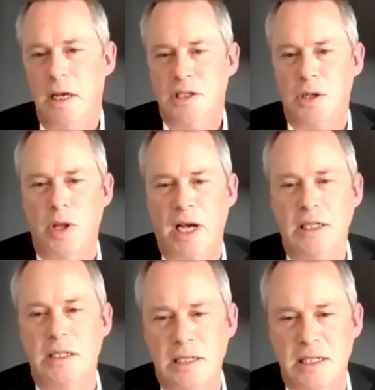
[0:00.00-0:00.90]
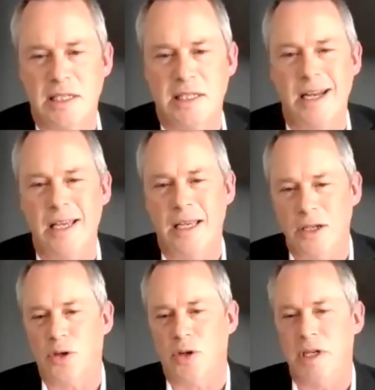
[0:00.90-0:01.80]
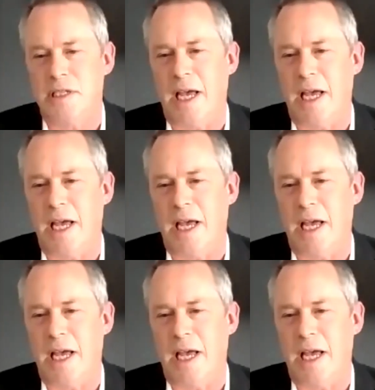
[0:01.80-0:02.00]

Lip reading: So that's a steady increase.